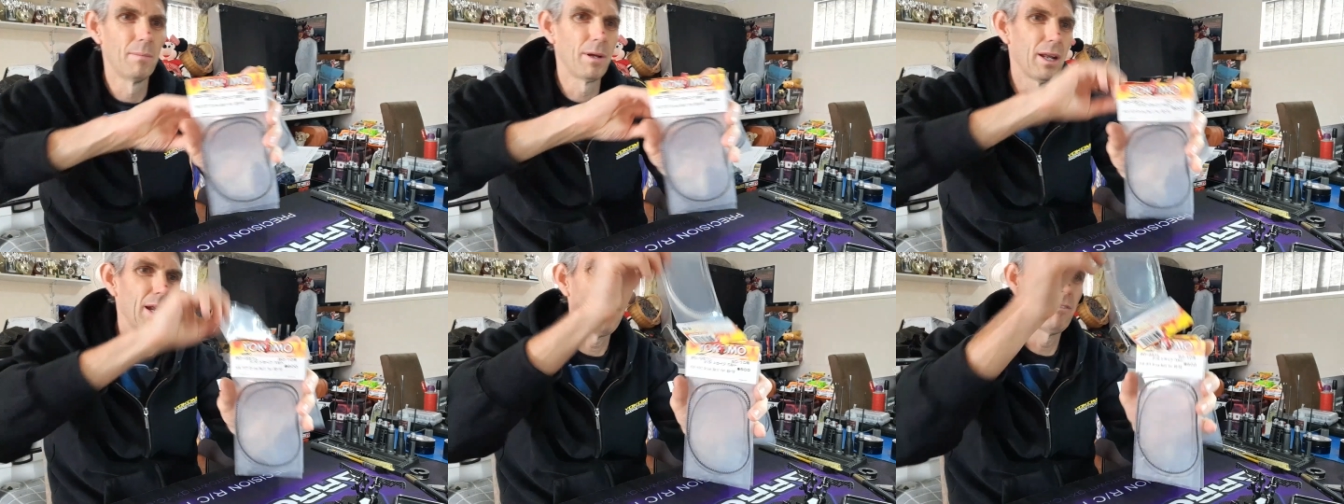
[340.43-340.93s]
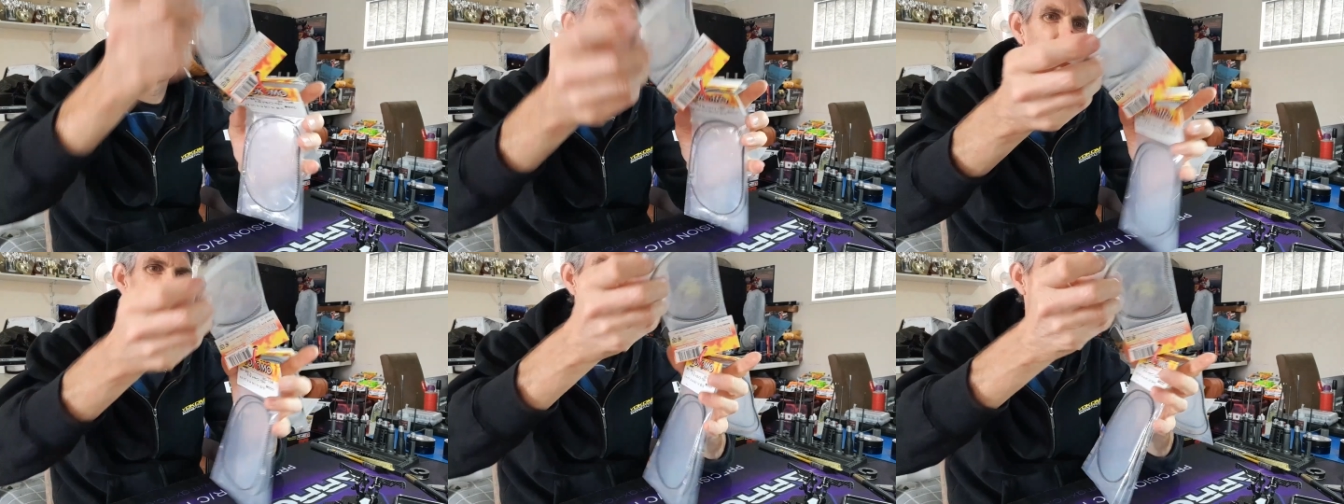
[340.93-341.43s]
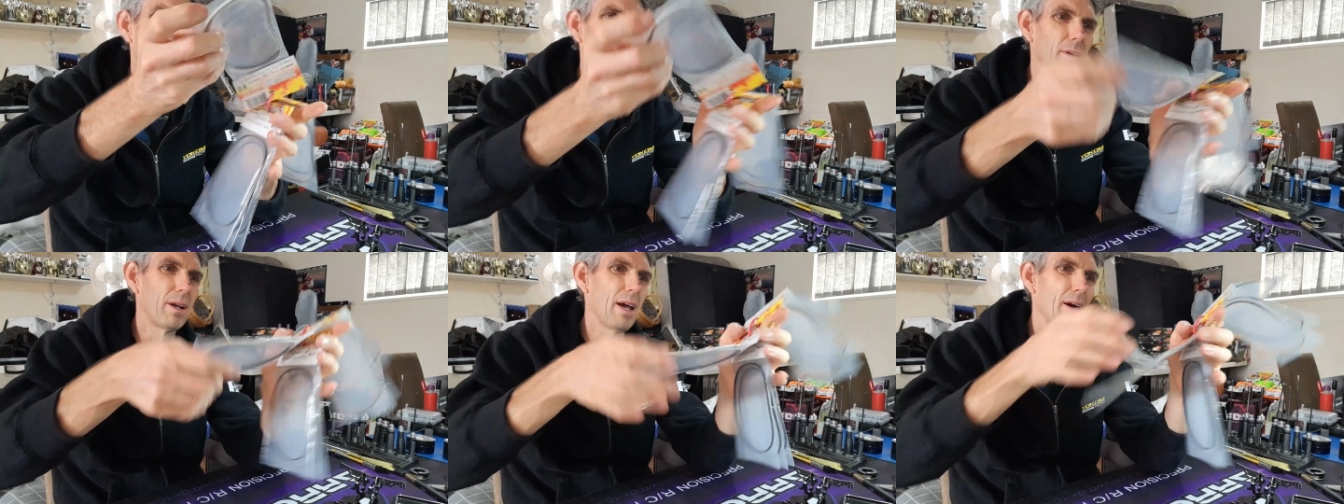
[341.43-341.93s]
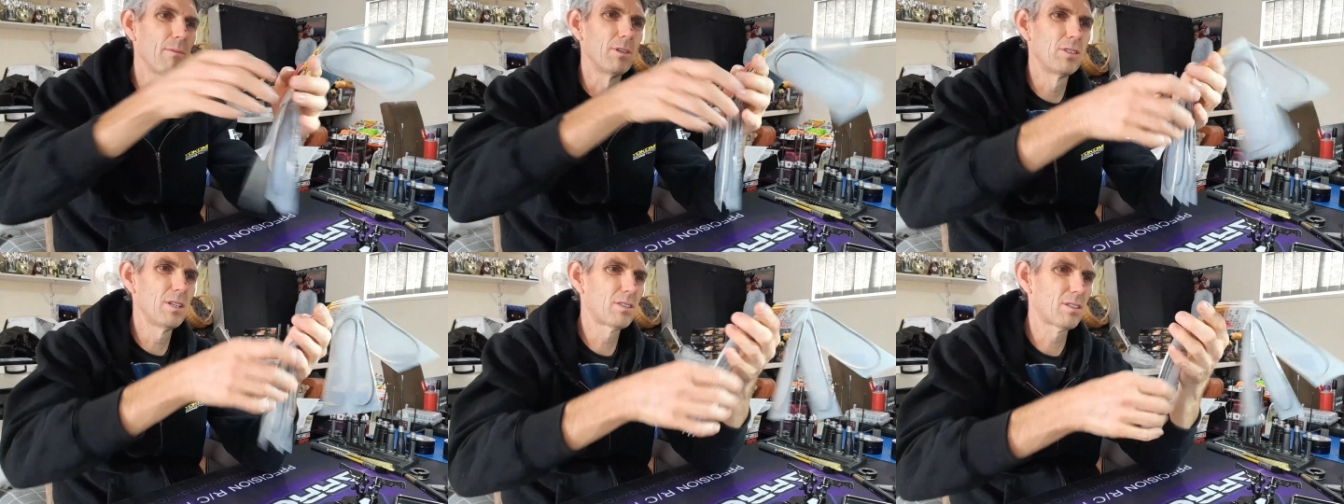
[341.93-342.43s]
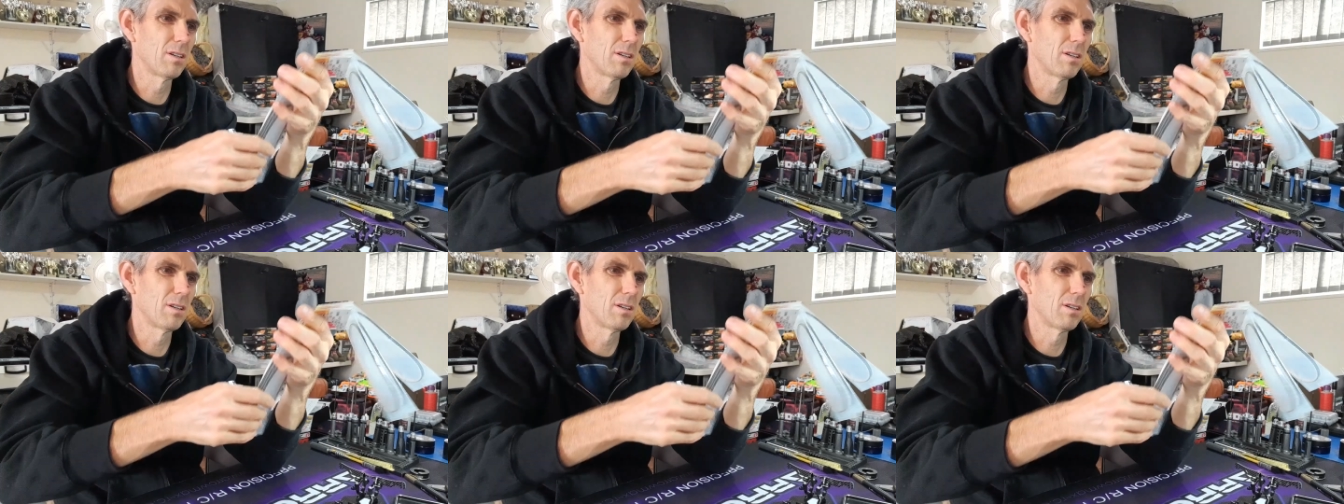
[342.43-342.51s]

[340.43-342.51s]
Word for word: But another one they brought out was this